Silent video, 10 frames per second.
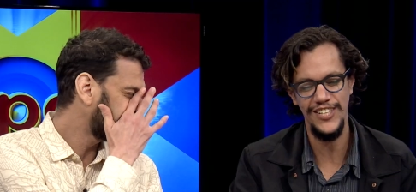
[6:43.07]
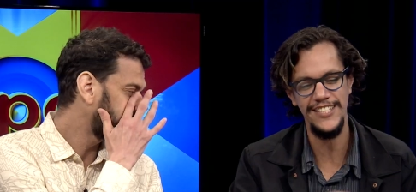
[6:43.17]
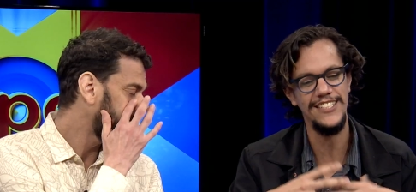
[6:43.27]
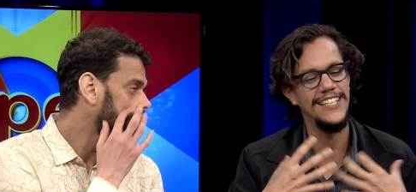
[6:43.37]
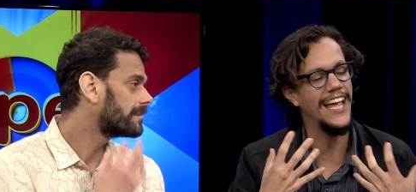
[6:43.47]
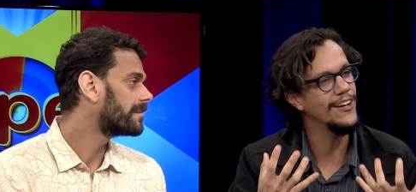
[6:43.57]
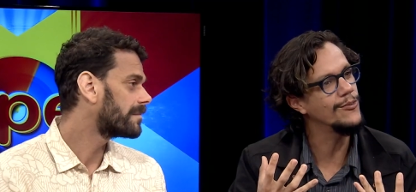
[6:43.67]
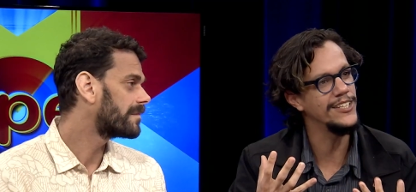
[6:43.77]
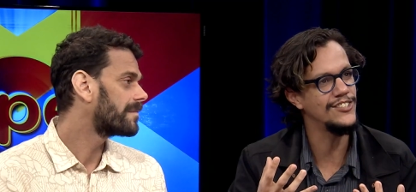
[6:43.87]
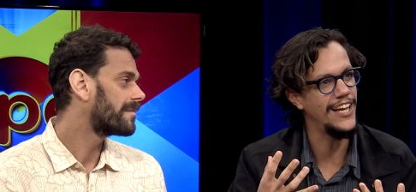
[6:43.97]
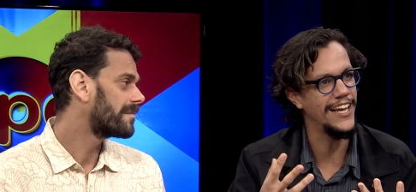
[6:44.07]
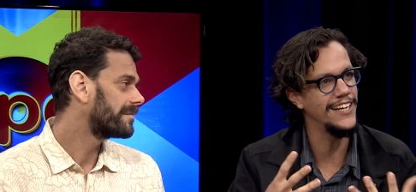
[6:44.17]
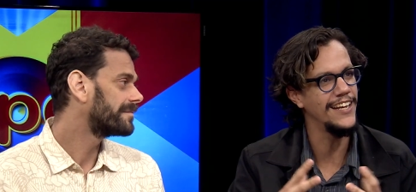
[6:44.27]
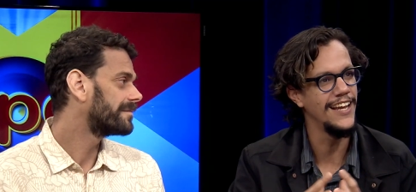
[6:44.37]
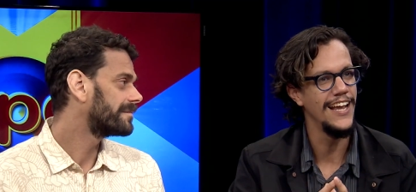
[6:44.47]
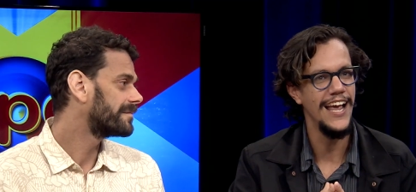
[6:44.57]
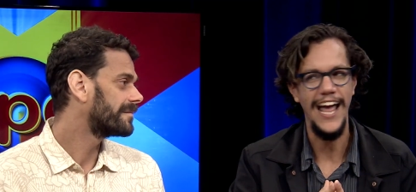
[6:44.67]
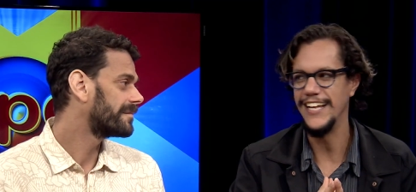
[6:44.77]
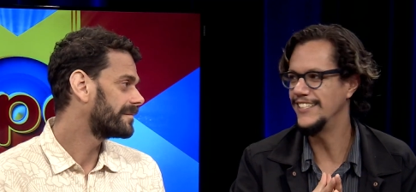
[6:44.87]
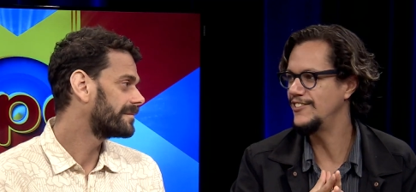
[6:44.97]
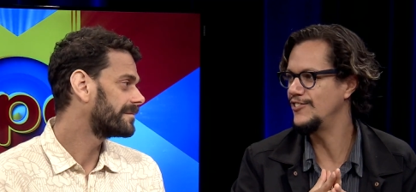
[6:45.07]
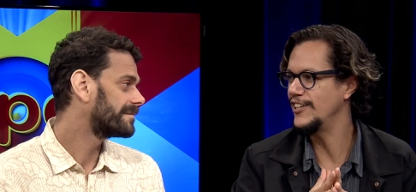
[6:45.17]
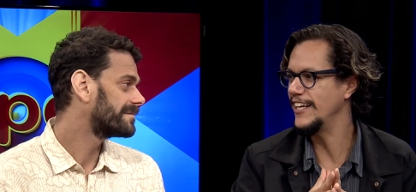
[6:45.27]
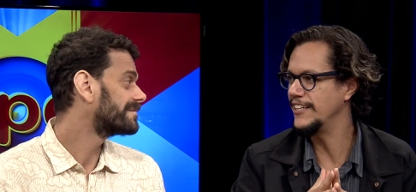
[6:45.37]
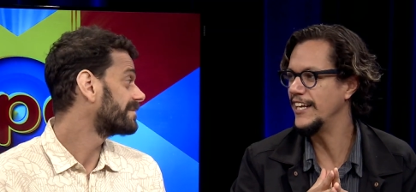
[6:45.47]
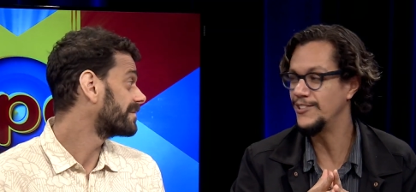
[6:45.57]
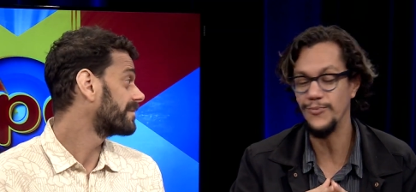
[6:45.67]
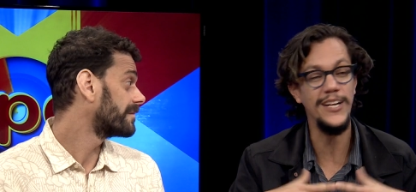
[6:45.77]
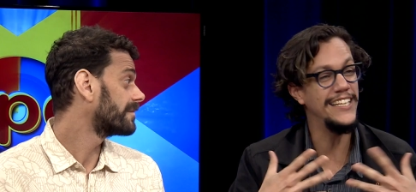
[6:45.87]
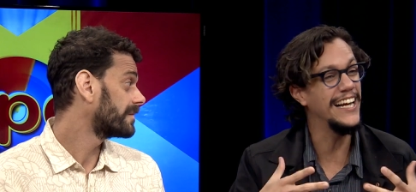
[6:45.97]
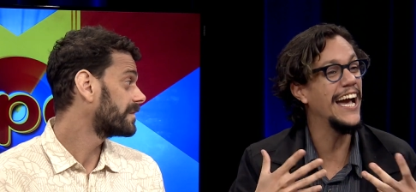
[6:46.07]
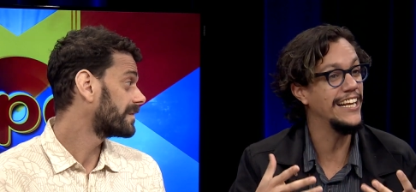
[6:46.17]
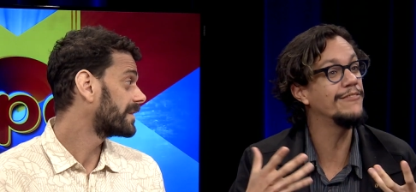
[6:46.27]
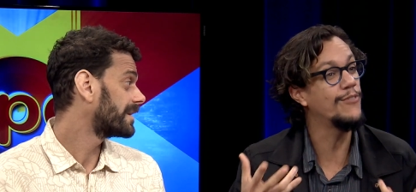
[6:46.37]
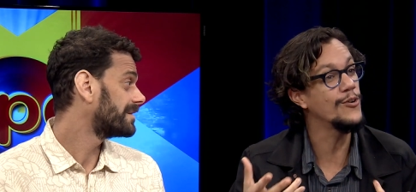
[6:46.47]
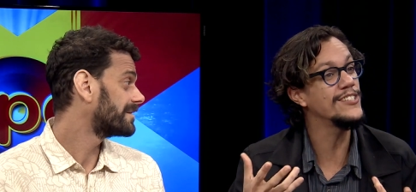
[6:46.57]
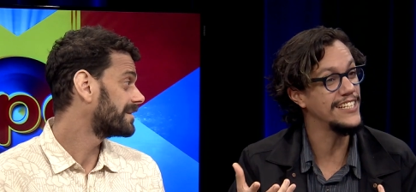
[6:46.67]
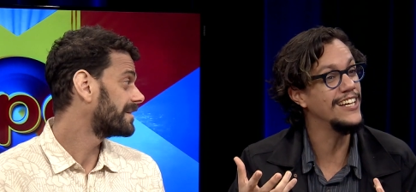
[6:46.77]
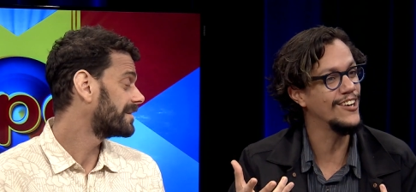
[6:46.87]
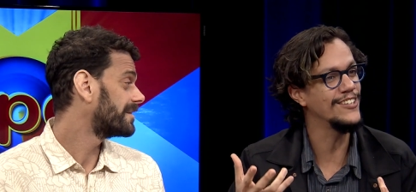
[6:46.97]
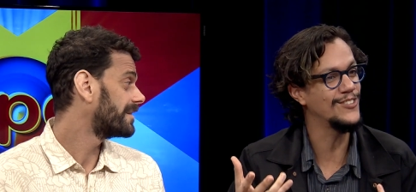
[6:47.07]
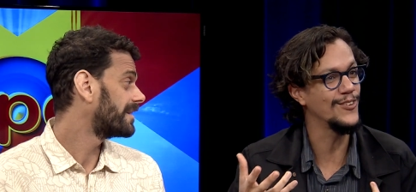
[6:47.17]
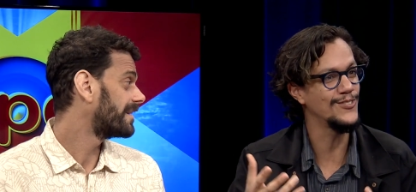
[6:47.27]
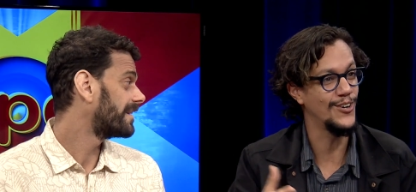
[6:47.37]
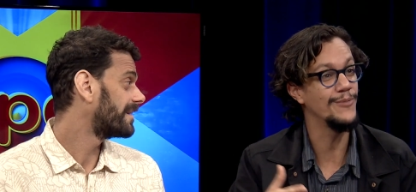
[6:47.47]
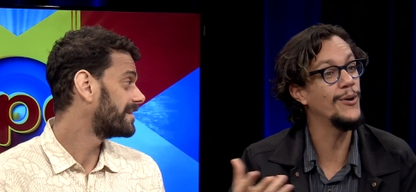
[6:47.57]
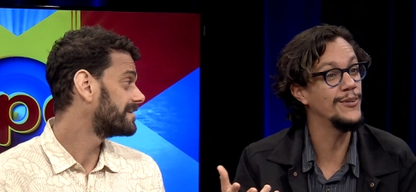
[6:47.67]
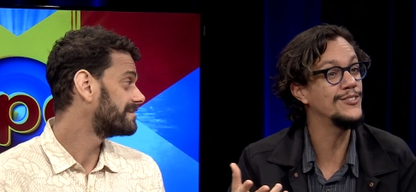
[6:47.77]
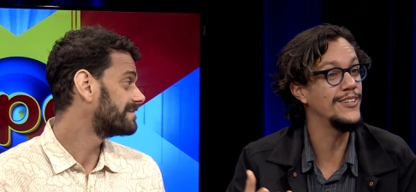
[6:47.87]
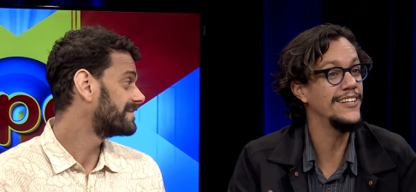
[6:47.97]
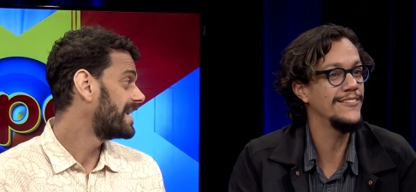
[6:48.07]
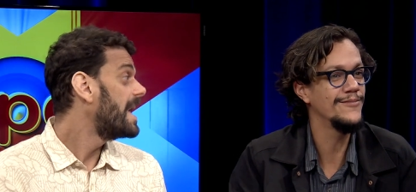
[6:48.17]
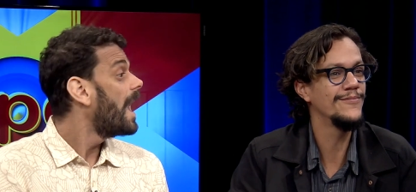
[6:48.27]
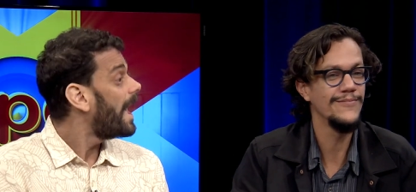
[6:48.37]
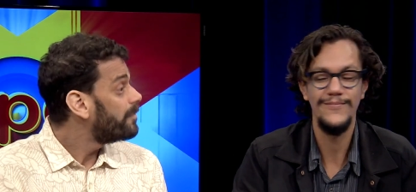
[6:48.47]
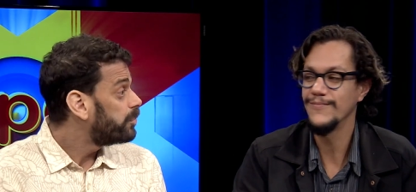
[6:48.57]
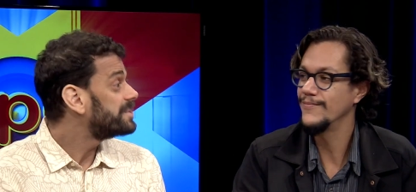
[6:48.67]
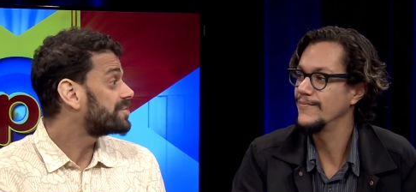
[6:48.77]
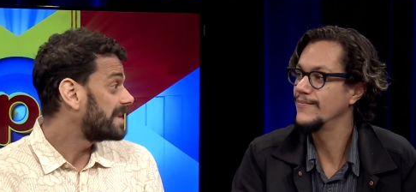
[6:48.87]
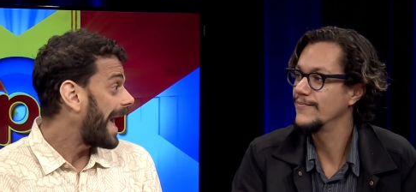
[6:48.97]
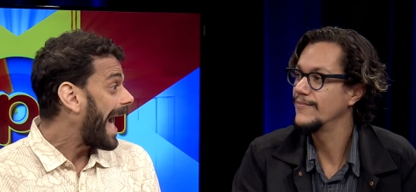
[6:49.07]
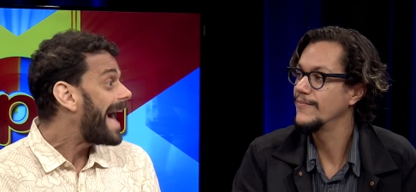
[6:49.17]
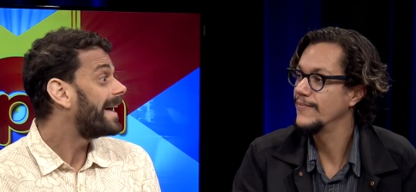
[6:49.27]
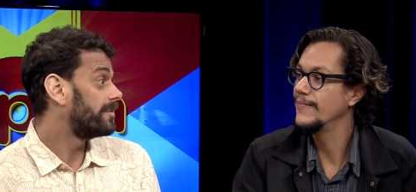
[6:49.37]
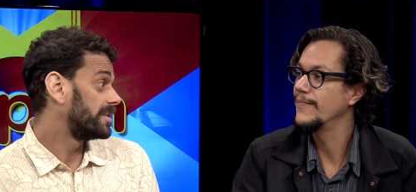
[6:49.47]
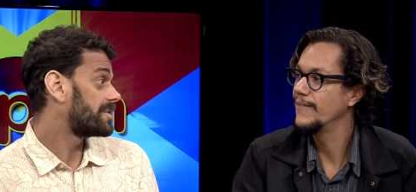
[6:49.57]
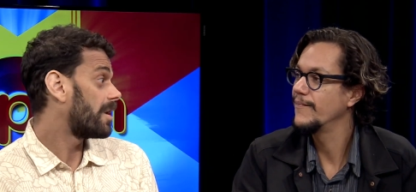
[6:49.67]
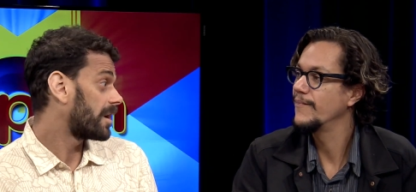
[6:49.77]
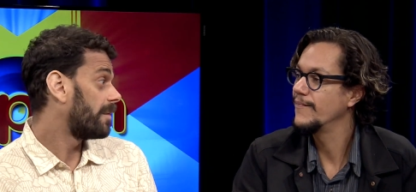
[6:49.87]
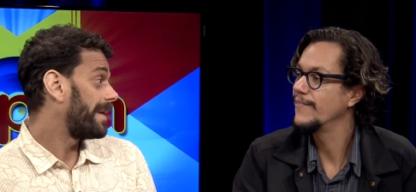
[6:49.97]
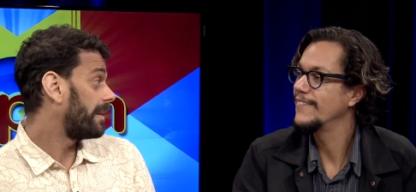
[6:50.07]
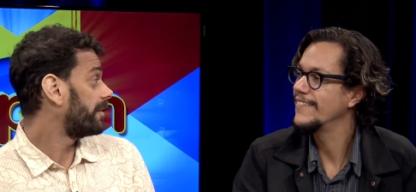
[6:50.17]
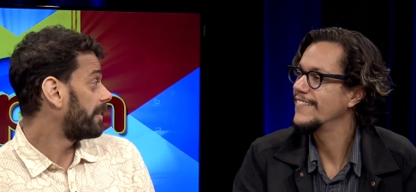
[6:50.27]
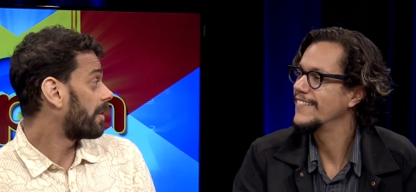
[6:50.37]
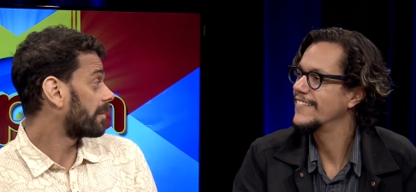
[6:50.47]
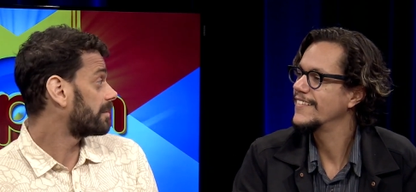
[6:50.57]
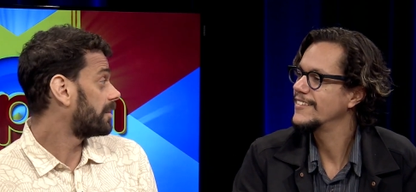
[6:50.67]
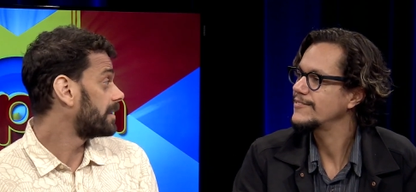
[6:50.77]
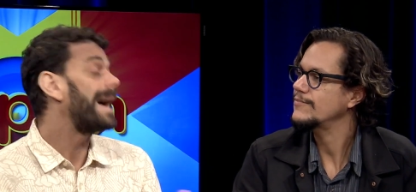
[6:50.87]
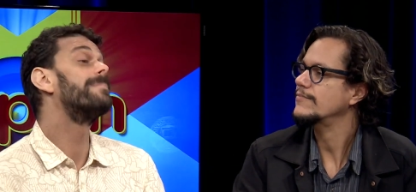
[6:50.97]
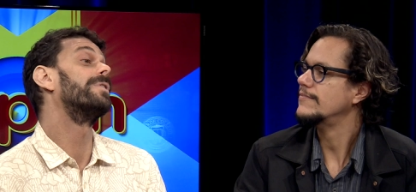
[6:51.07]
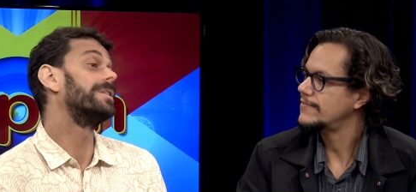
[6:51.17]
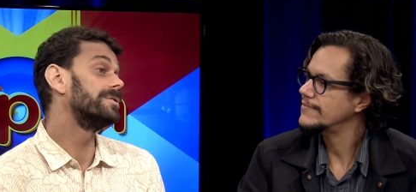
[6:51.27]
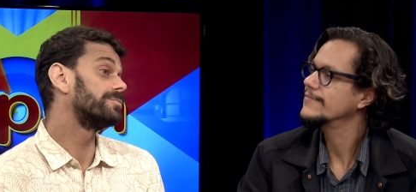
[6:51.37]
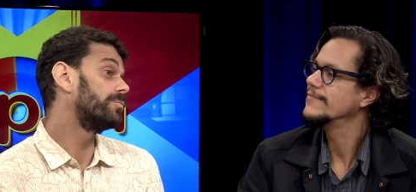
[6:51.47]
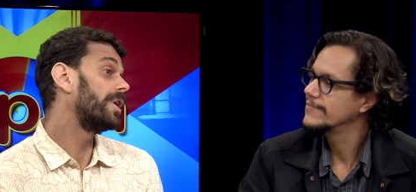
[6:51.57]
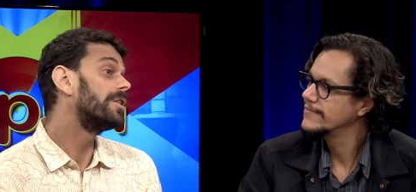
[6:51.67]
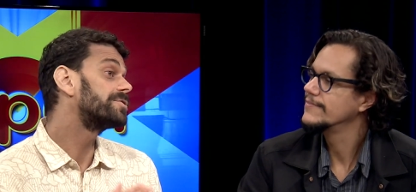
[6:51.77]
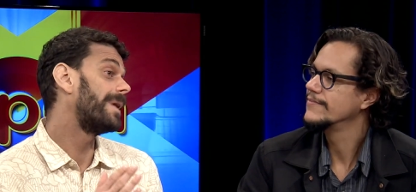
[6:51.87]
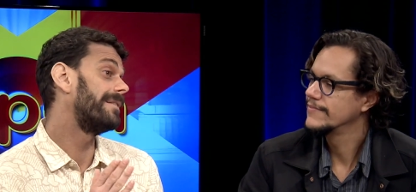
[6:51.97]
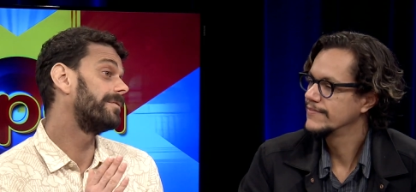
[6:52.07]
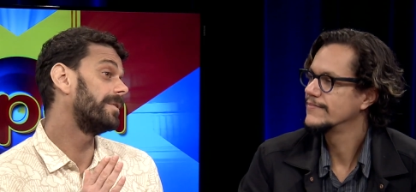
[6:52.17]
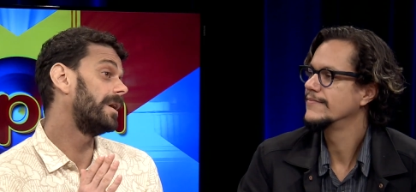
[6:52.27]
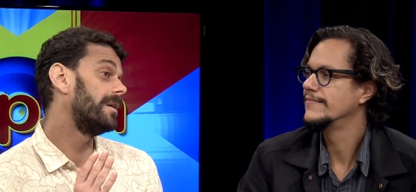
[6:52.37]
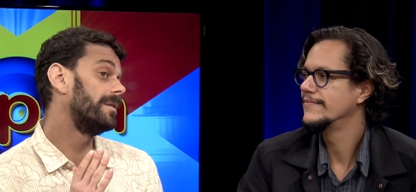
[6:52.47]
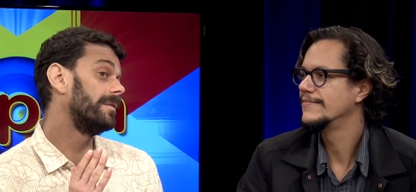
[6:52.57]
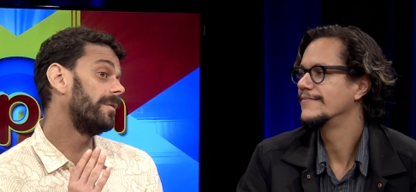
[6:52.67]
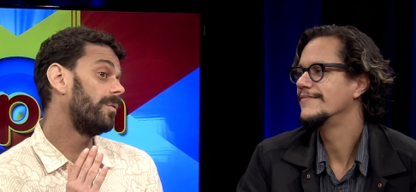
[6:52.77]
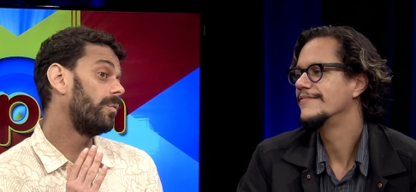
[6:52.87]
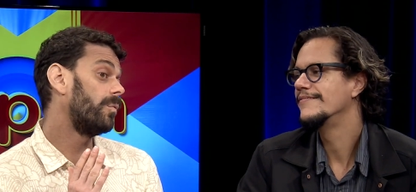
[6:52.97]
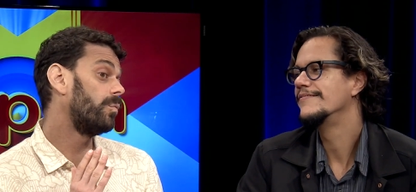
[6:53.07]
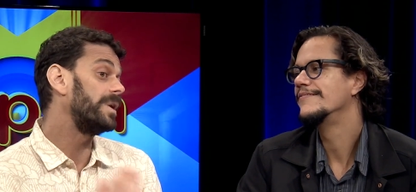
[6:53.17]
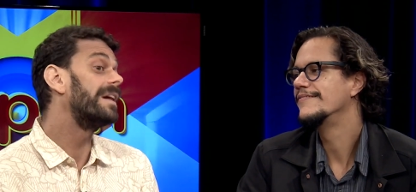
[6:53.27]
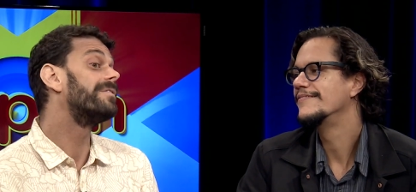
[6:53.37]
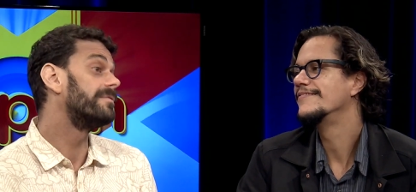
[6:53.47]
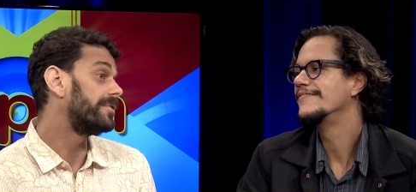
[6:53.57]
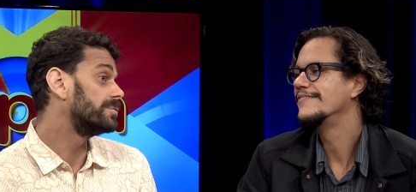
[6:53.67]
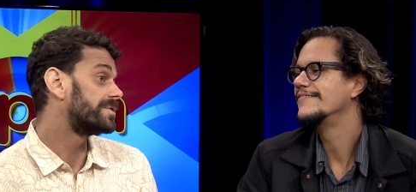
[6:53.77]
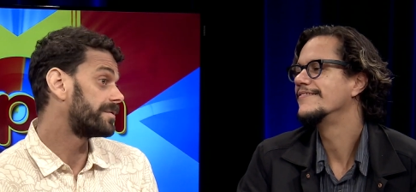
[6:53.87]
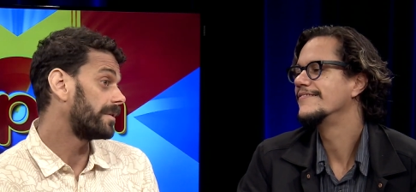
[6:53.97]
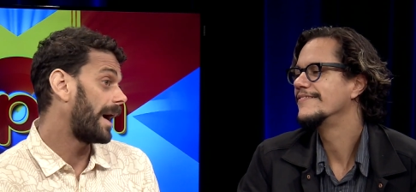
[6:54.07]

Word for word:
Speaker 1: change its language and and it, it's really the guiding force here is also her poetry.
Speaker 2: And we should add, when talking about our collaborators, we also have uh, we have infused